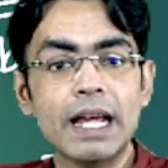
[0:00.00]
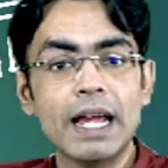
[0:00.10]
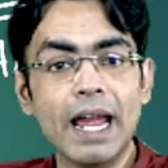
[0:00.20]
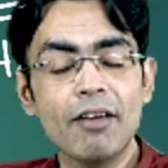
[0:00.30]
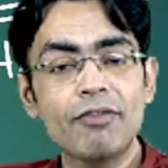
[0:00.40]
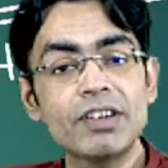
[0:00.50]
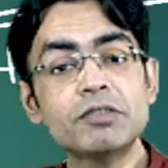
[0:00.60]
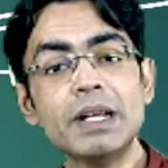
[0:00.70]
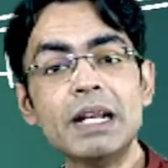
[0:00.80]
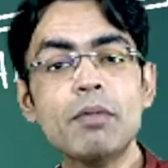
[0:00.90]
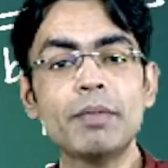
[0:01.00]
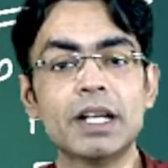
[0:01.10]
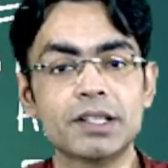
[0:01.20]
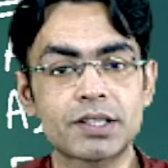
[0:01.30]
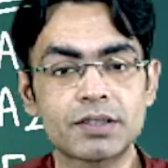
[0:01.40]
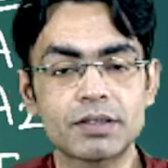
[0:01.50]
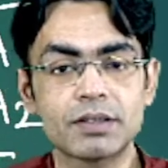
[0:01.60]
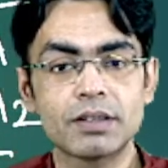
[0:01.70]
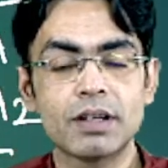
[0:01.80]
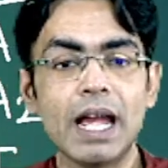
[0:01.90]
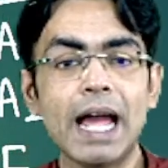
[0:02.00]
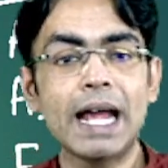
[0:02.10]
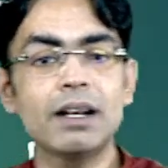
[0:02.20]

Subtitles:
F is minimum in us. And